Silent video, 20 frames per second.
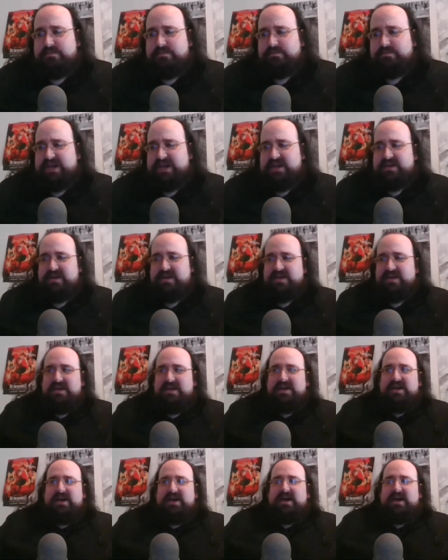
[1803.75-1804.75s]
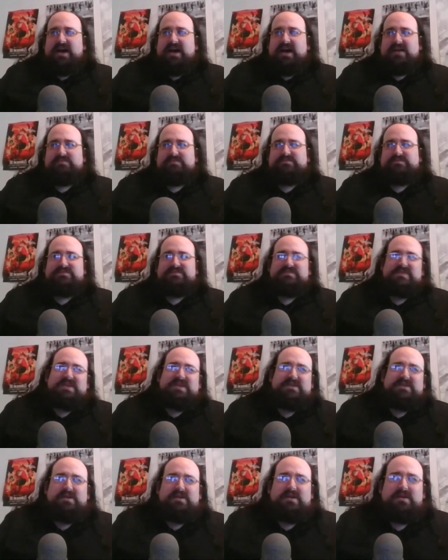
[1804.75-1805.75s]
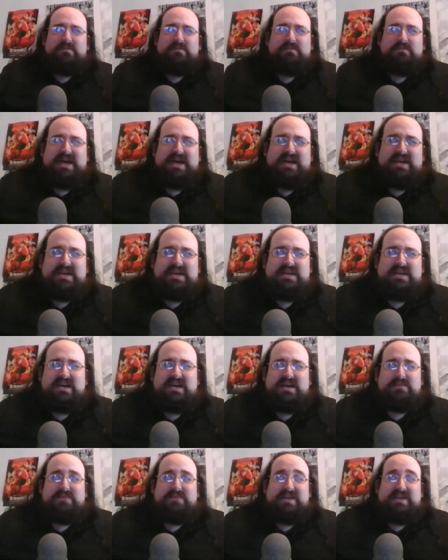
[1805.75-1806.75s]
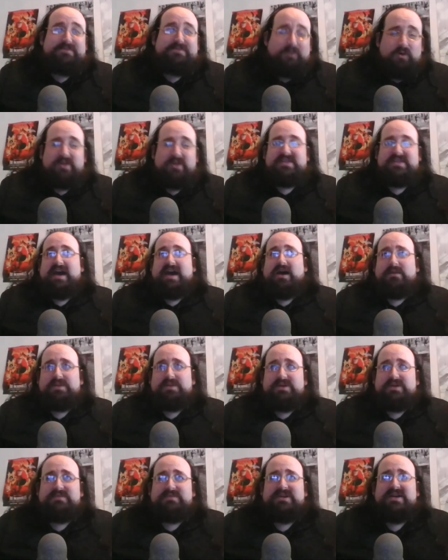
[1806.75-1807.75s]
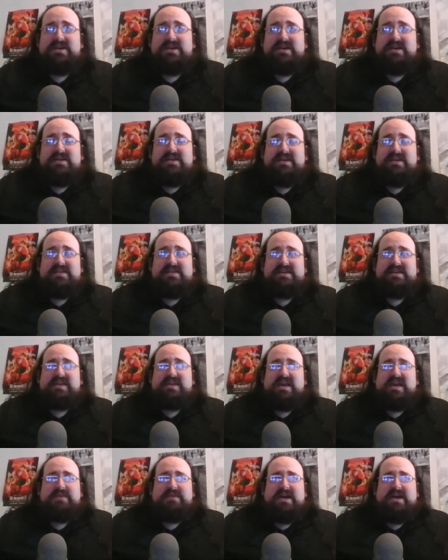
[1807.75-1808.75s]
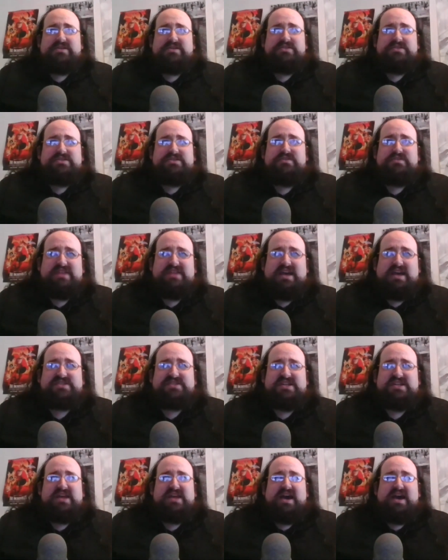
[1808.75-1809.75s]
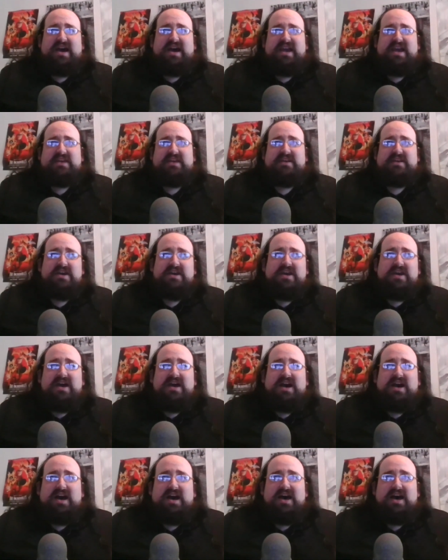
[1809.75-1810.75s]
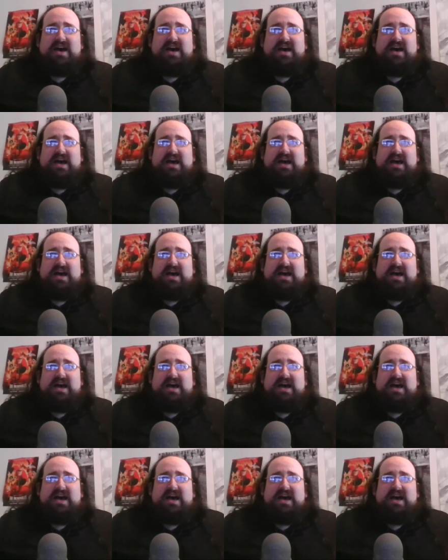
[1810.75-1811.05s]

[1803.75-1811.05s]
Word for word: But um, my uh, my fourth album that came out in 2009, uh,